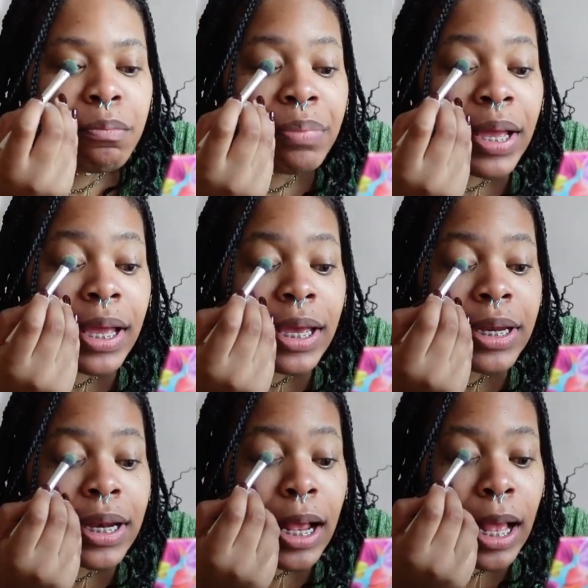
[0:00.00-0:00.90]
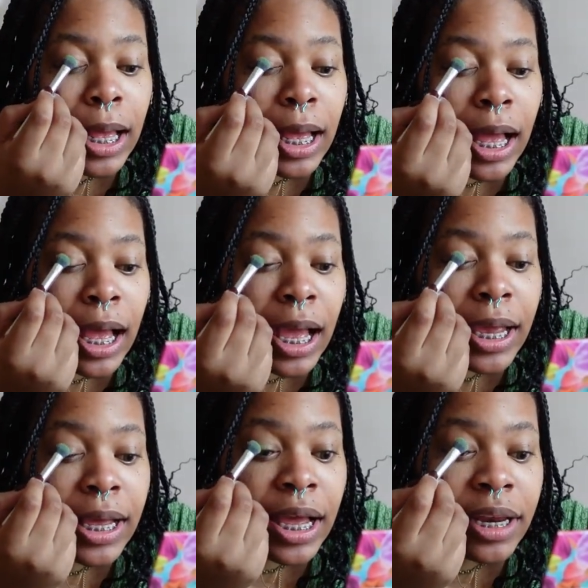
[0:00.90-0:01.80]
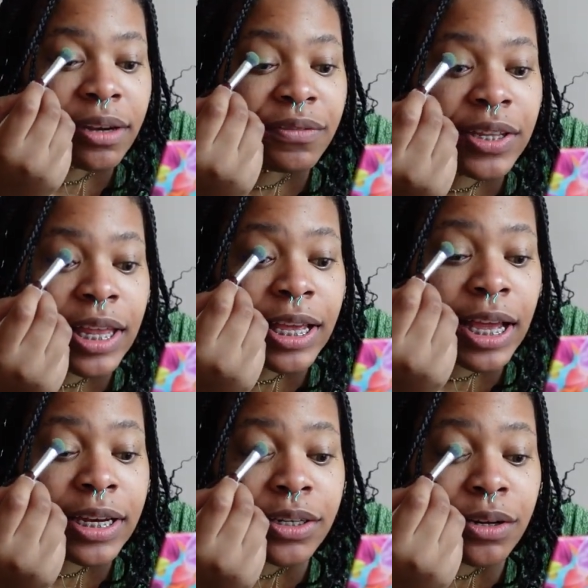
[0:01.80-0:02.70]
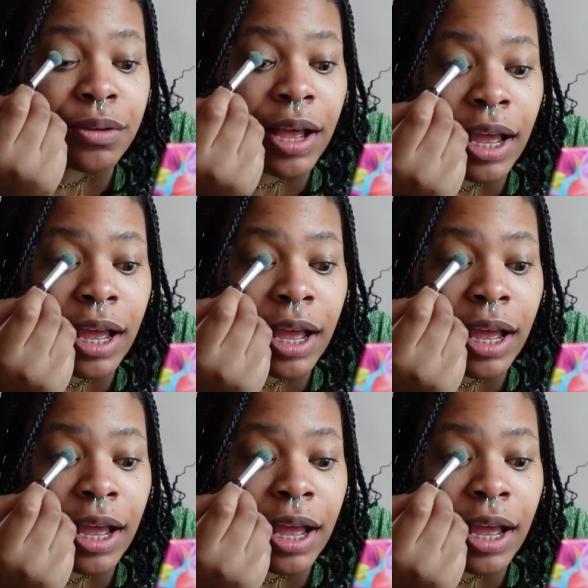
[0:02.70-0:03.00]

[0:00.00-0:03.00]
But I kind of feel like I don't